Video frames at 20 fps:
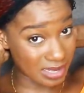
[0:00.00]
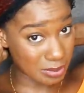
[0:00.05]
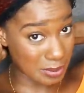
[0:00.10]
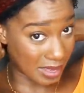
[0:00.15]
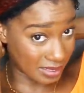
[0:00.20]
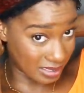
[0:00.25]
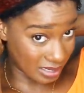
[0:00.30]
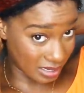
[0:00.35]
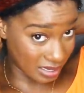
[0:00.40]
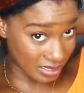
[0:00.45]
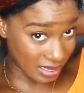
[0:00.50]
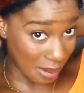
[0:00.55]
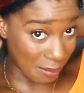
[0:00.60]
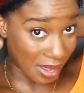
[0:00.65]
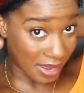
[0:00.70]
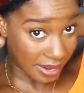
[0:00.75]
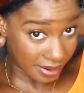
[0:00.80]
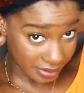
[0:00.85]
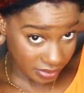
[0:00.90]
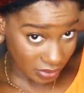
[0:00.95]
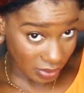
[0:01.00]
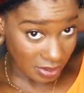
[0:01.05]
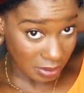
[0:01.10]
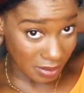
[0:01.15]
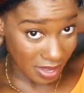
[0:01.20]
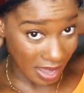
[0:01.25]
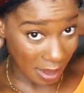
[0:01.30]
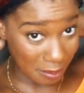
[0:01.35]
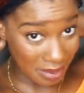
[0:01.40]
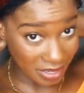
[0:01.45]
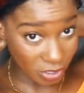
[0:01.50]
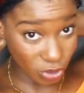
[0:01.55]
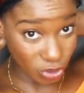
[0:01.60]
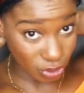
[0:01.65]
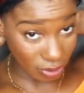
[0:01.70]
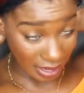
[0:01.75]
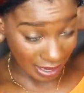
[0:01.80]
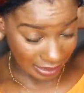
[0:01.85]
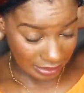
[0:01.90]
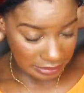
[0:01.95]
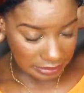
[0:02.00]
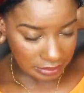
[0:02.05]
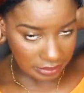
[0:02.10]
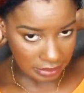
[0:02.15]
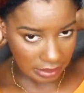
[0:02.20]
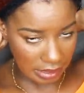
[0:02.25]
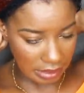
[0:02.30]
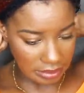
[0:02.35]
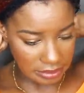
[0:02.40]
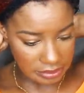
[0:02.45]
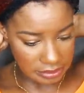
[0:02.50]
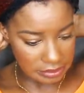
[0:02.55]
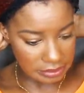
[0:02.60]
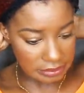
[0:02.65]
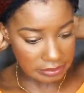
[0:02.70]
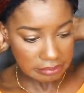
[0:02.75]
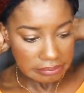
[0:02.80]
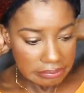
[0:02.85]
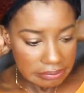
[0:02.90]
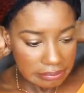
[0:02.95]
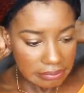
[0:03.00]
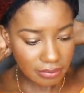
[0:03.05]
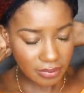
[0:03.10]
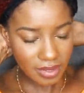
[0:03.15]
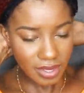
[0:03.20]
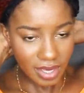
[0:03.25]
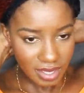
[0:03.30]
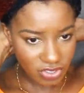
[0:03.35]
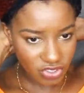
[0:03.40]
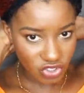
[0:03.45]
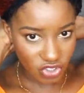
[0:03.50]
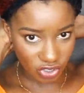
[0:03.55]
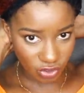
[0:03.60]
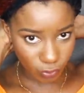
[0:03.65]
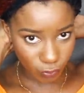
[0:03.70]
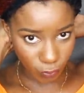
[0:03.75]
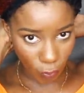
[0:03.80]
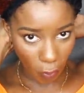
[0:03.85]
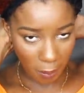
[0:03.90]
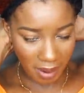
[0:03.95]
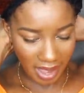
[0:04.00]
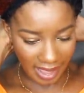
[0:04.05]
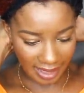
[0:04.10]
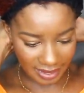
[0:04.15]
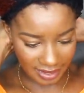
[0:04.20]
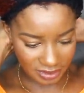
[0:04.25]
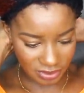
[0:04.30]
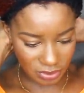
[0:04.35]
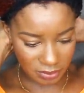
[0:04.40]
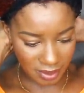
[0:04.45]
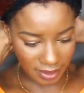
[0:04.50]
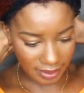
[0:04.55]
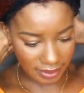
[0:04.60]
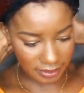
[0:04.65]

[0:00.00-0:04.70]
expecting is that my hair is going to be a bit dry because it's just foam added to my